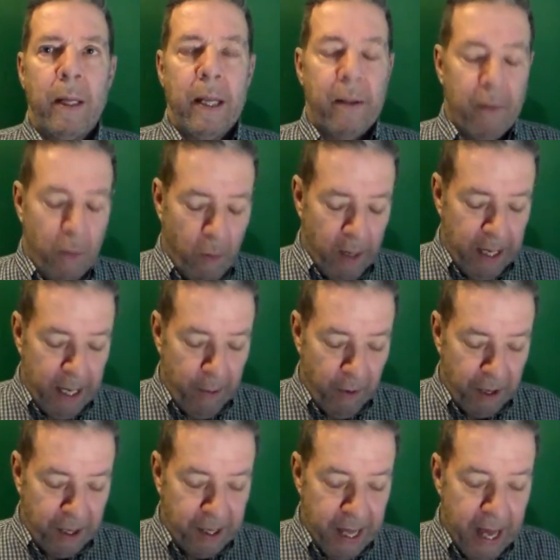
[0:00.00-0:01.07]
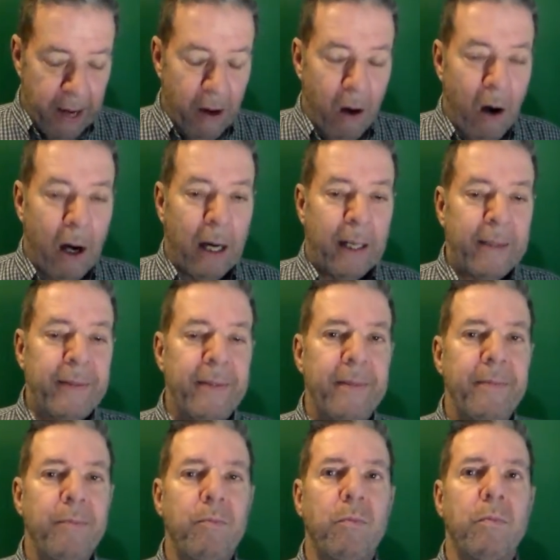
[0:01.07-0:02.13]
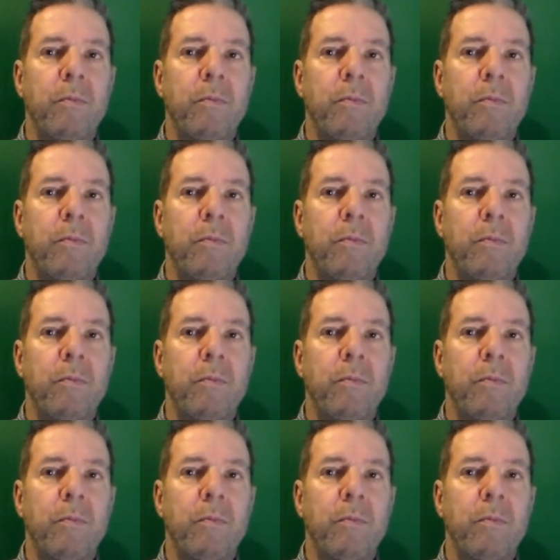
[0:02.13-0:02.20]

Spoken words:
Even when he was sent off,